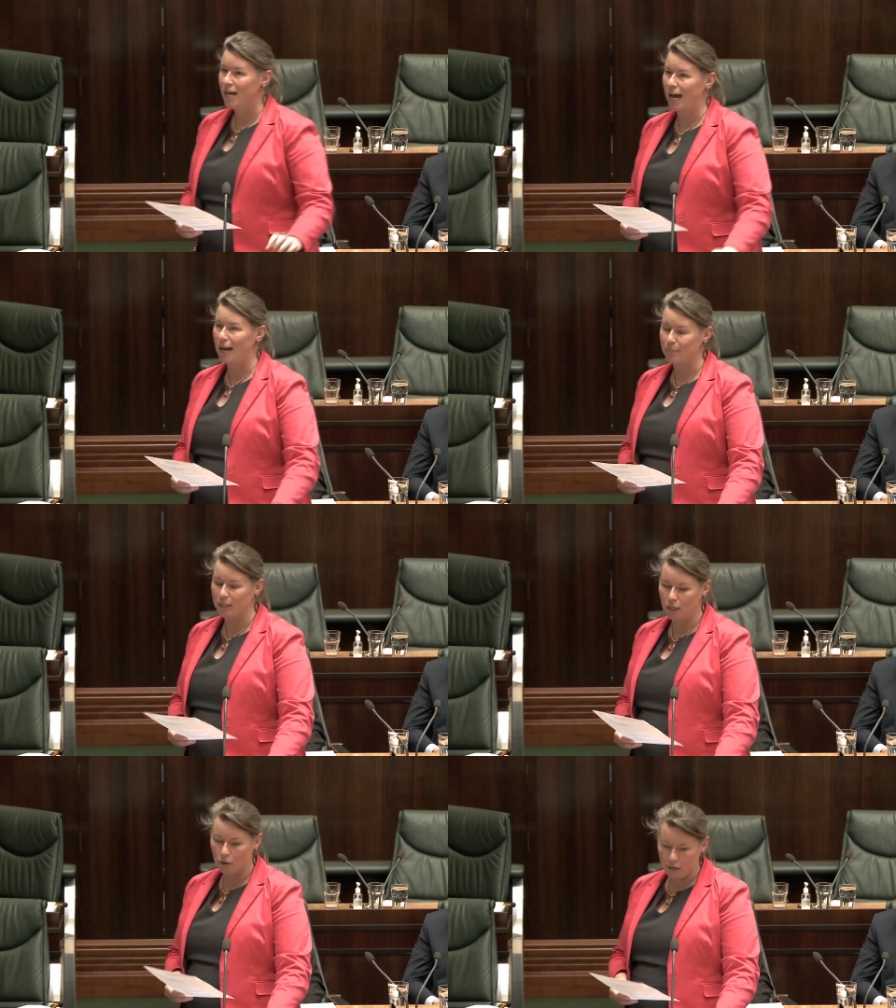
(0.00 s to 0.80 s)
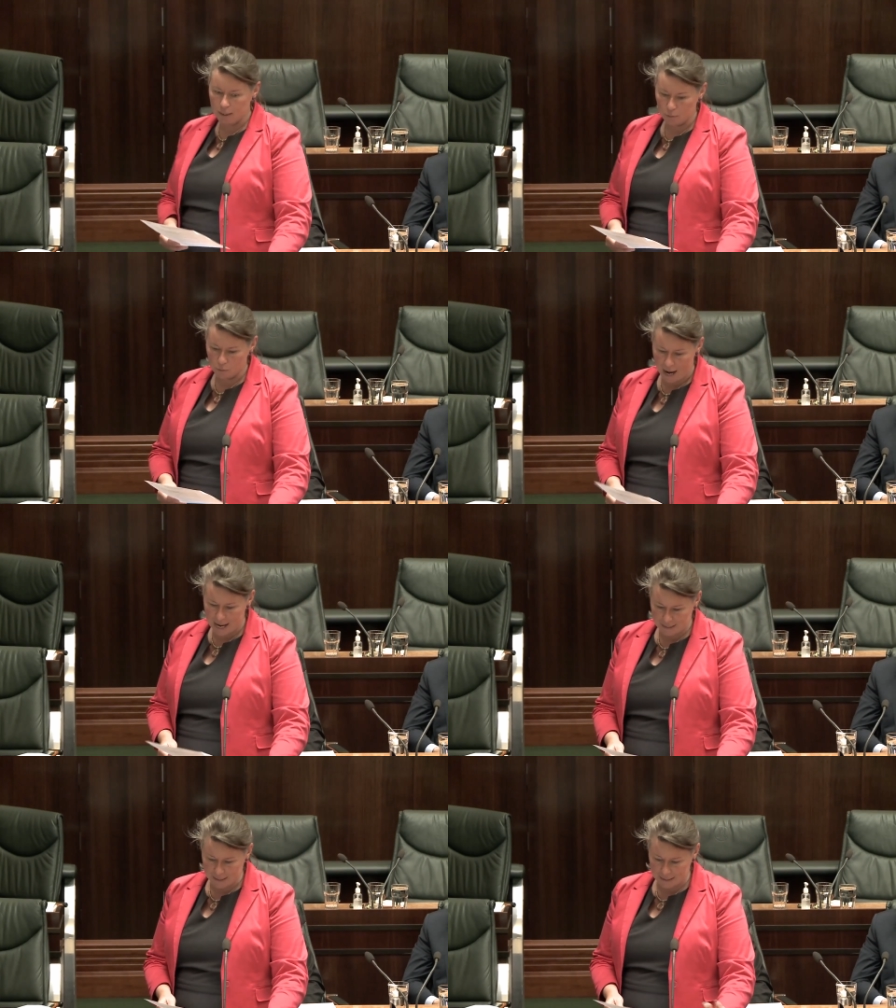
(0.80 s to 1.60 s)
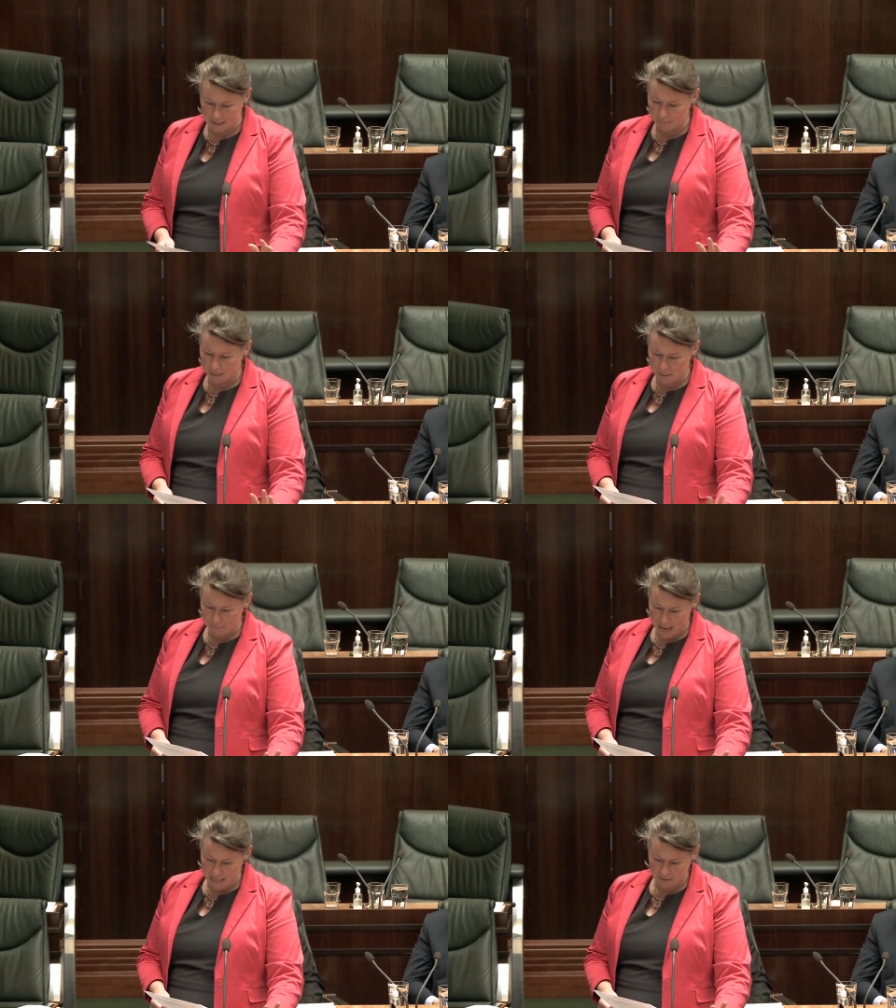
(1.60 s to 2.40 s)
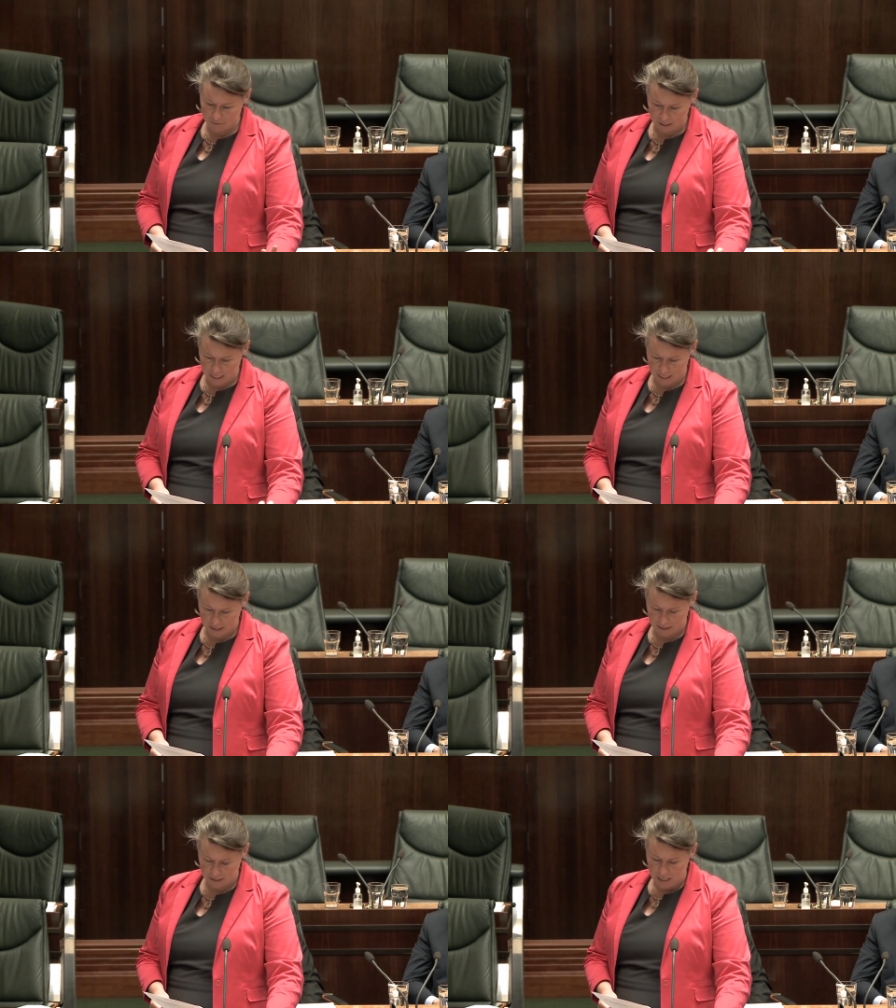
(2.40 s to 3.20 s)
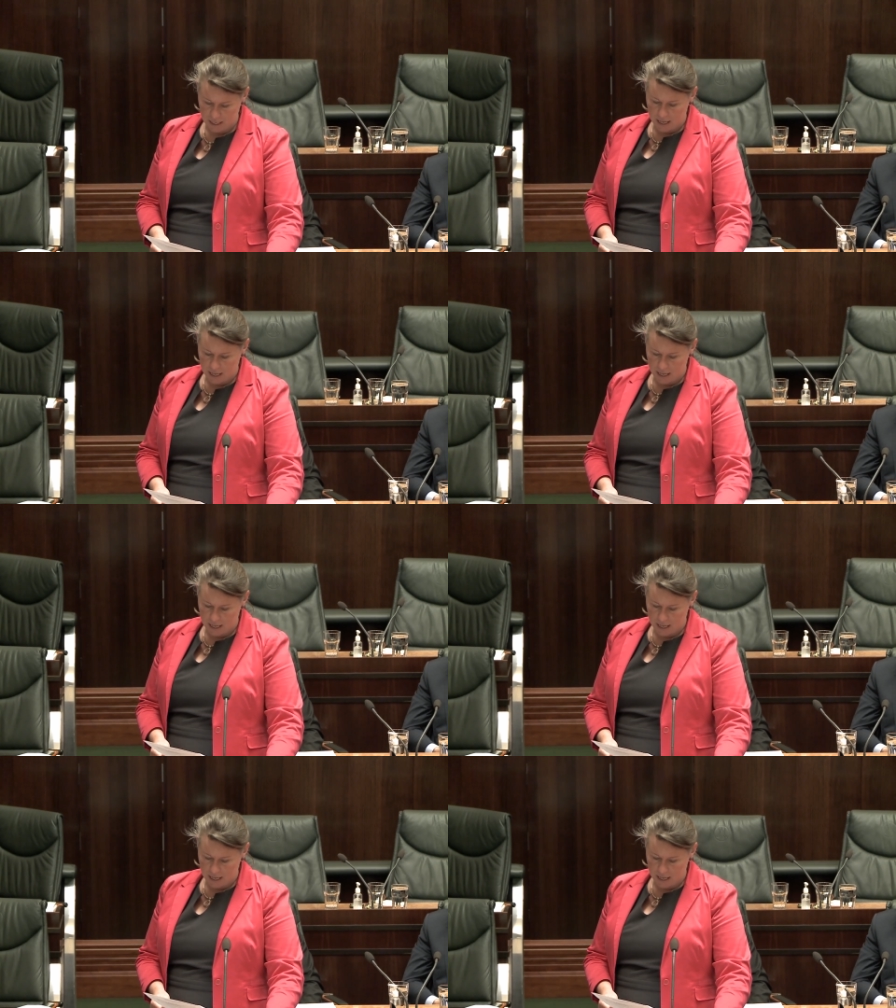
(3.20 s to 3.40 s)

um, incredible assets that had been abandoned for years